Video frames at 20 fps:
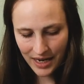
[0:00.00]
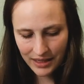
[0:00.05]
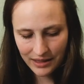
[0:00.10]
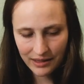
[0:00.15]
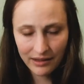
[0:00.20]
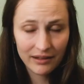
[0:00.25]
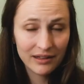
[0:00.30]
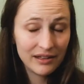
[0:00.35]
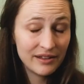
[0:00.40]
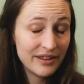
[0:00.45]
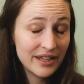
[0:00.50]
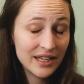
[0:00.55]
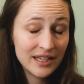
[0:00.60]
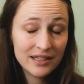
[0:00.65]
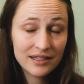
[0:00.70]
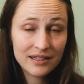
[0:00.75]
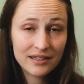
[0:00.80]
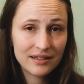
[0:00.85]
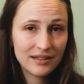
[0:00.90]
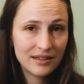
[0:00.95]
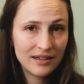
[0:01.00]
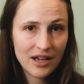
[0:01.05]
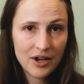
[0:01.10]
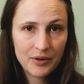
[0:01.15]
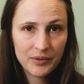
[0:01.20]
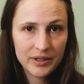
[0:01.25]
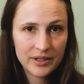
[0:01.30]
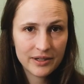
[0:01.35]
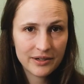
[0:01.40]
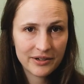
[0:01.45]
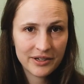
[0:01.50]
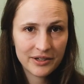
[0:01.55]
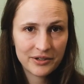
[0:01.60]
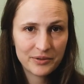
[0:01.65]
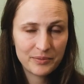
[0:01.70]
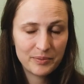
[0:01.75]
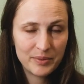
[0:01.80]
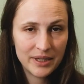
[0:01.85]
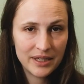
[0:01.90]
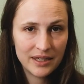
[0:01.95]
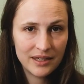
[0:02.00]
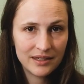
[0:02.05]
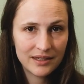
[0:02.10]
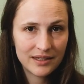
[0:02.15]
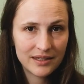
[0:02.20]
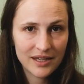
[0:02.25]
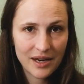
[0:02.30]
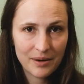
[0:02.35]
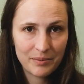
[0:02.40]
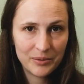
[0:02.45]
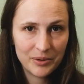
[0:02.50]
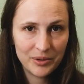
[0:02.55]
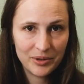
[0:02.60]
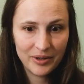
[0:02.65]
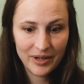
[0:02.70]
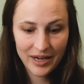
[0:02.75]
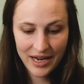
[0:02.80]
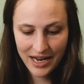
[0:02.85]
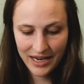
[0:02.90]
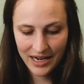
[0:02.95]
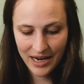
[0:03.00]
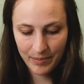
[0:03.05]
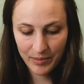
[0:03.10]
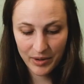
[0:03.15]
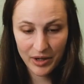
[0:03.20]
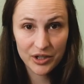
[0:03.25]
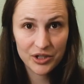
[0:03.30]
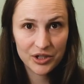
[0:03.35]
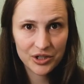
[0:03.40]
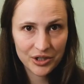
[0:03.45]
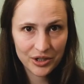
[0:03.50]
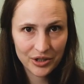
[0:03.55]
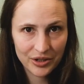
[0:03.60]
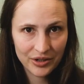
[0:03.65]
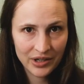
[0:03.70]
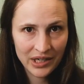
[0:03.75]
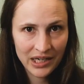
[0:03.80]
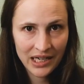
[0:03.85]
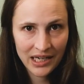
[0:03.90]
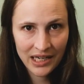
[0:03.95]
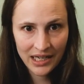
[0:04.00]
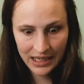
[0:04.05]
The only thing is now it's going to be summer and I'm not sure